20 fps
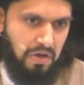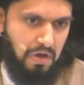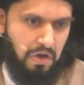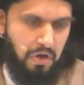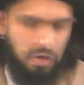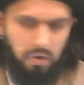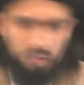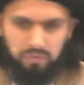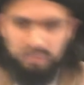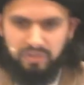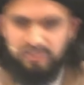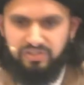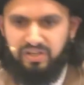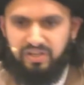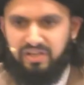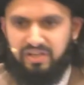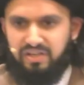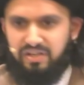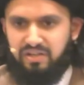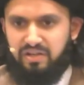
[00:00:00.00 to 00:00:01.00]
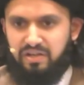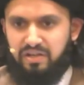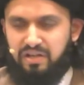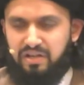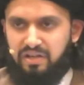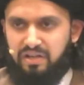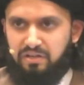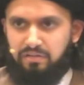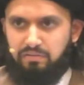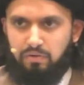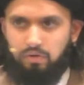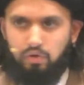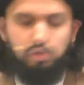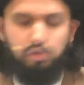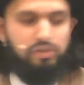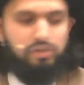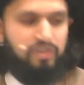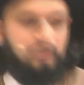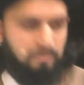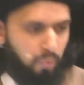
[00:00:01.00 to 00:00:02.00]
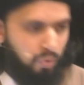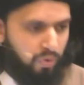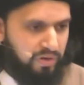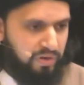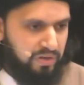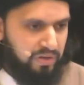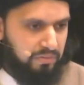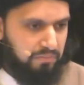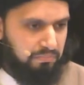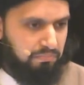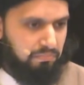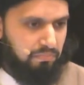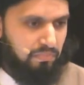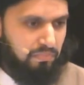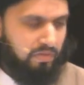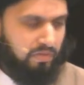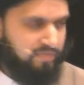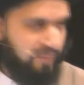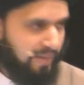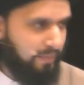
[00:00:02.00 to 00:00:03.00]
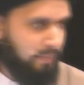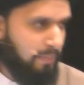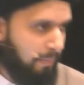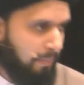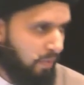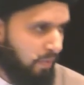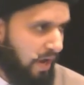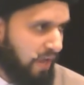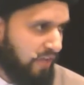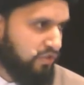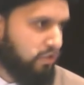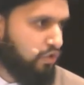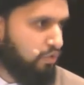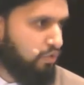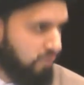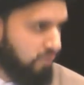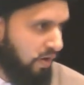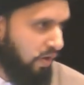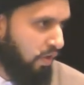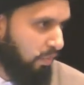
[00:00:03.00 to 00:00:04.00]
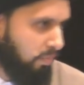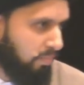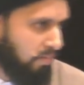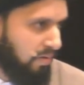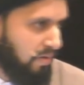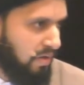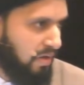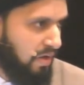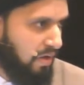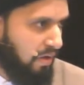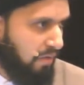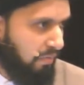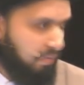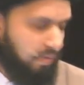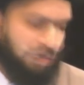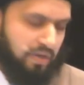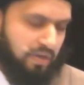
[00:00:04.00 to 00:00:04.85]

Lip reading: Or let's say early in the morning, a family member asks you for help, right?